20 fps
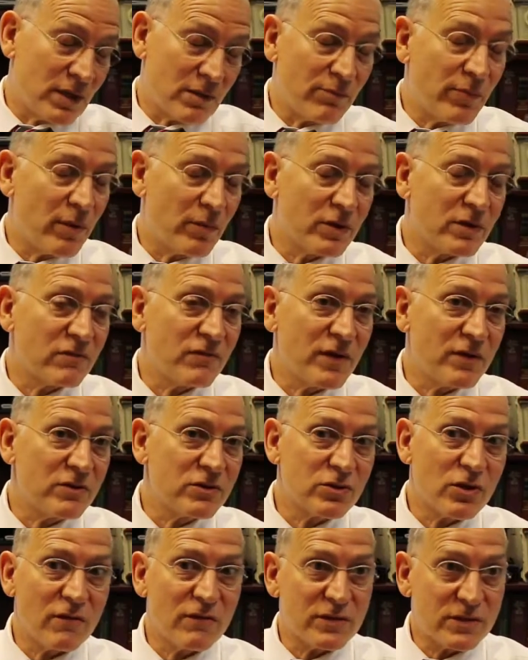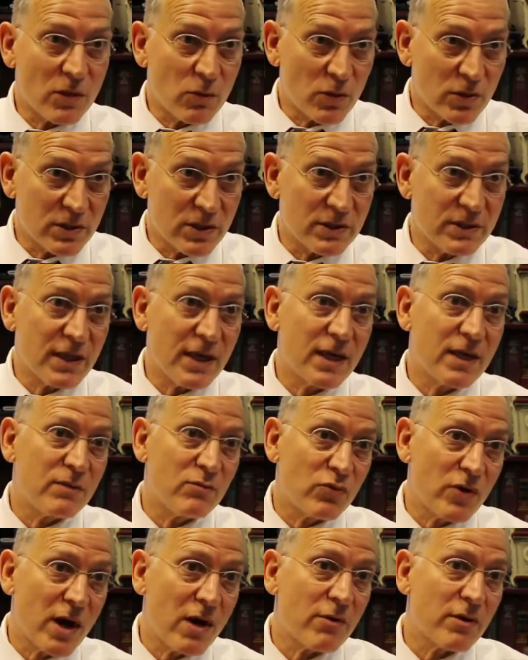public defender's office, I worked in Dade,
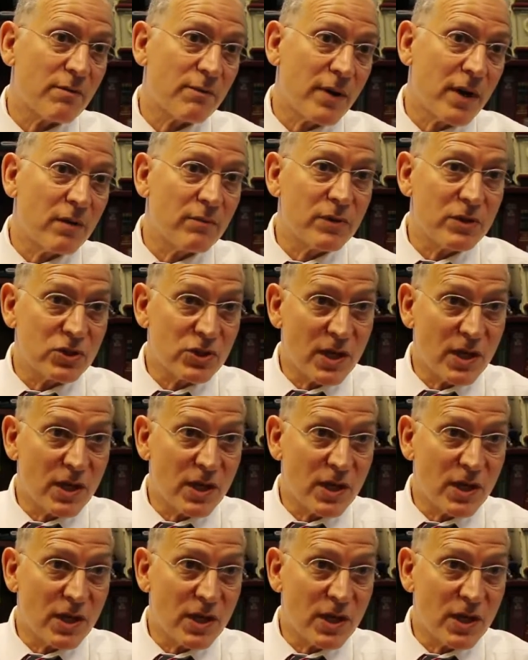Broward, and Palm Beach